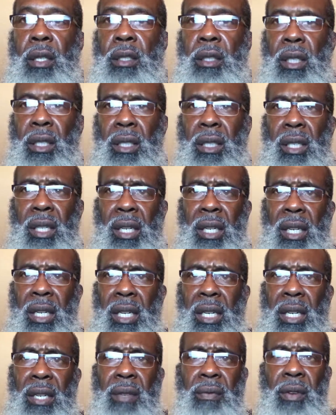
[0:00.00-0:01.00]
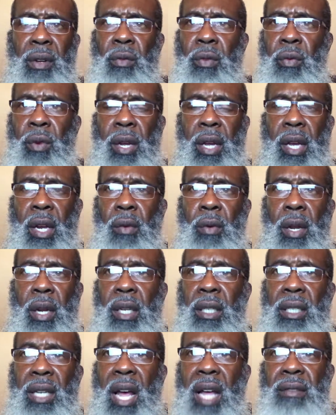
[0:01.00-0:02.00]
Jesus, he even reiterated,
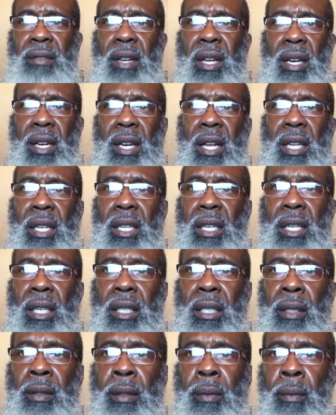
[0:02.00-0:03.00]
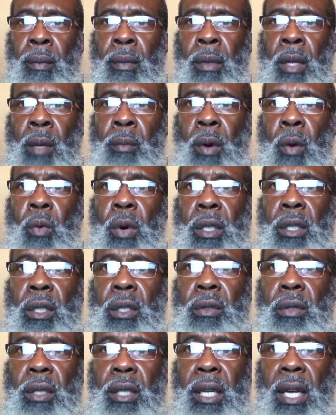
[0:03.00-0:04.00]
he said, I've done nothing. But what you
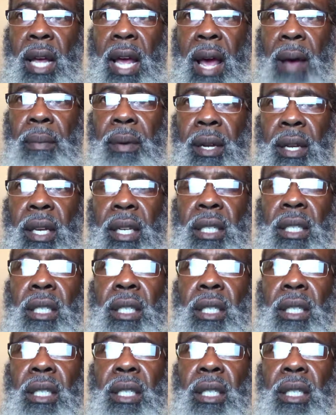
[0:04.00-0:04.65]
see happening is